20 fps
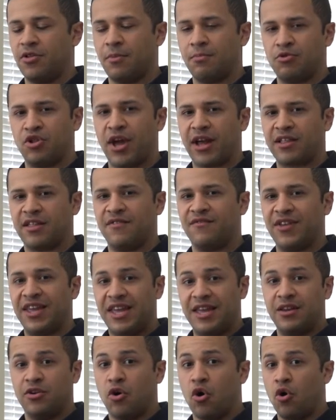objective
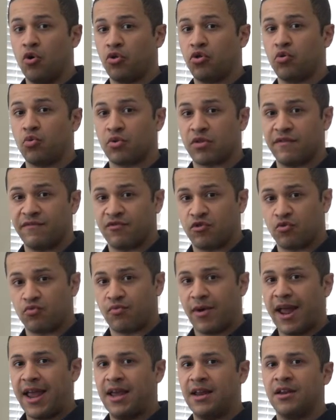in all sorts of
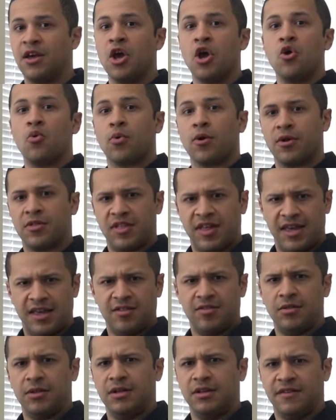terrain where it's
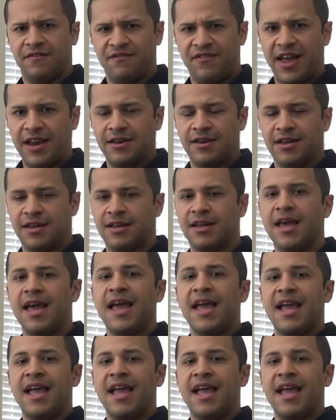easily defended